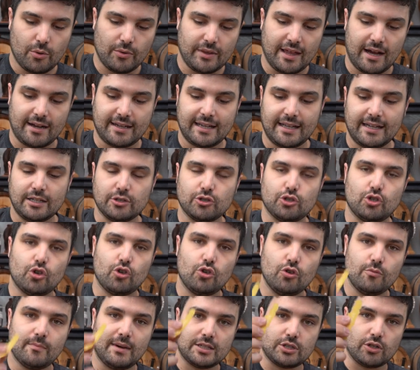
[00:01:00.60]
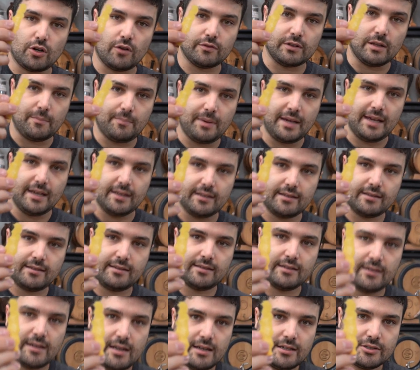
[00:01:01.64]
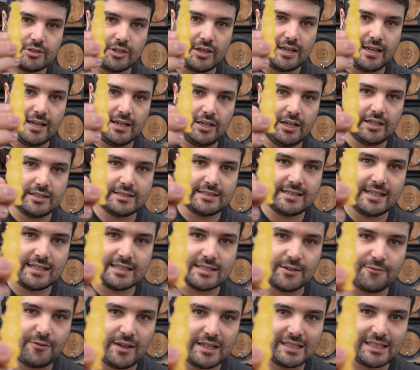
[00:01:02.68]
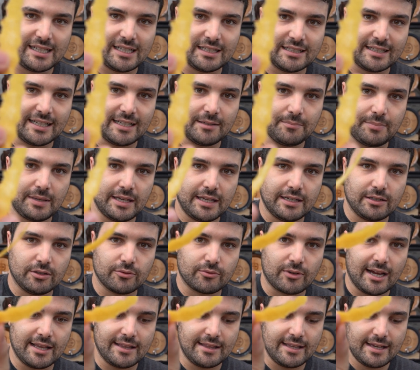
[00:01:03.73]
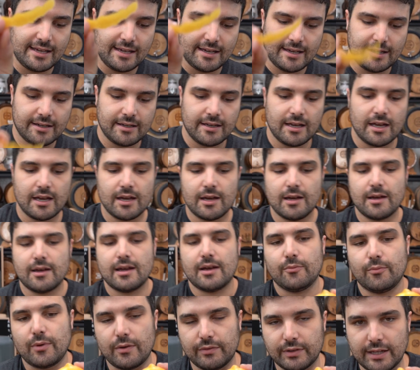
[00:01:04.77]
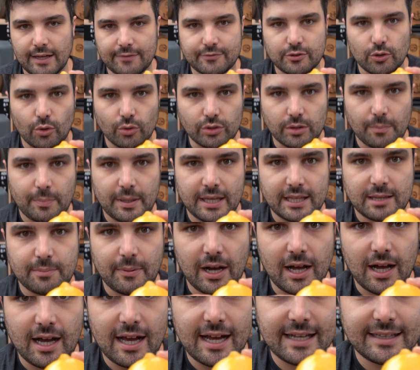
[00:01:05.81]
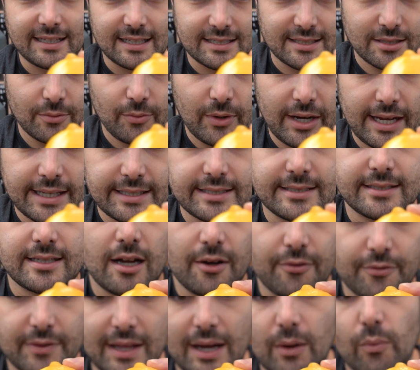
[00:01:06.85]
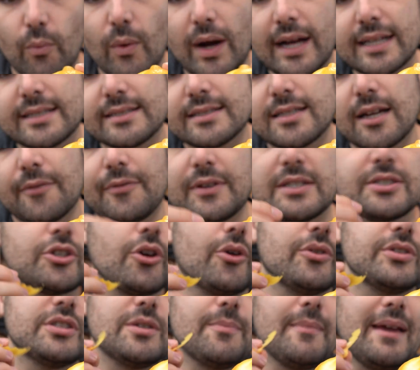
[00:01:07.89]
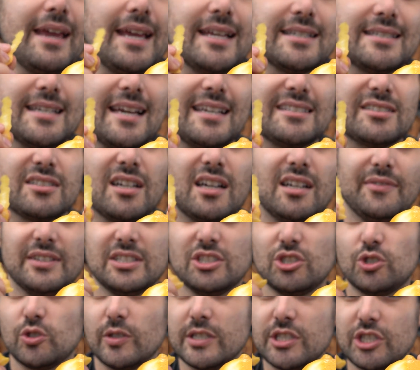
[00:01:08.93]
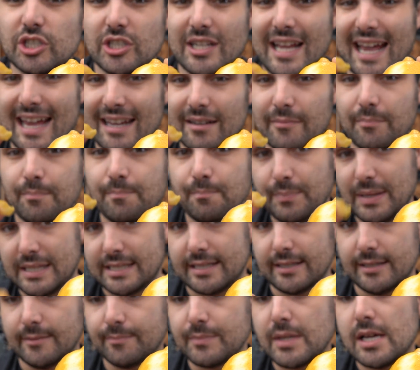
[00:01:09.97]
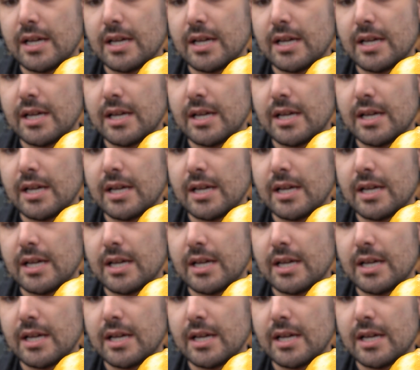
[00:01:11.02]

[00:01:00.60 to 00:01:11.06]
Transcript: without getting too much of the pith. So here you can see it's a fairly clean peel right there. We've left all the pith behind, that's the white stuff. That white stuff is going to make it taste kind of astringent and bitter.